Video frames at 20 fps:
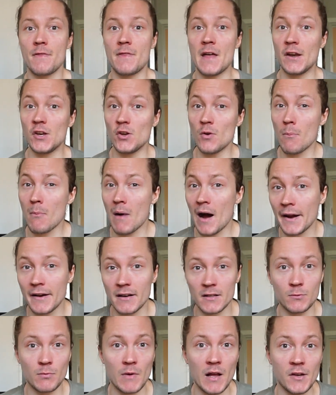then you might
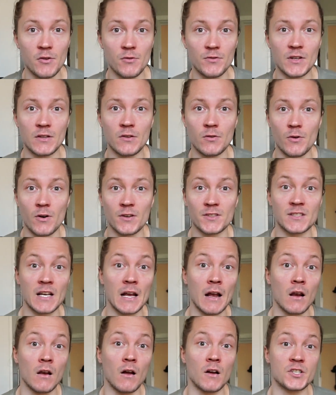as well use it to your
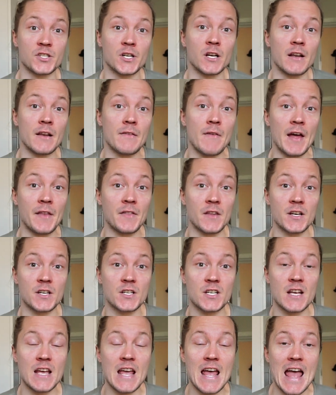psychological
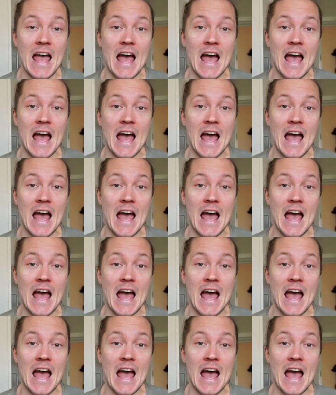advantage.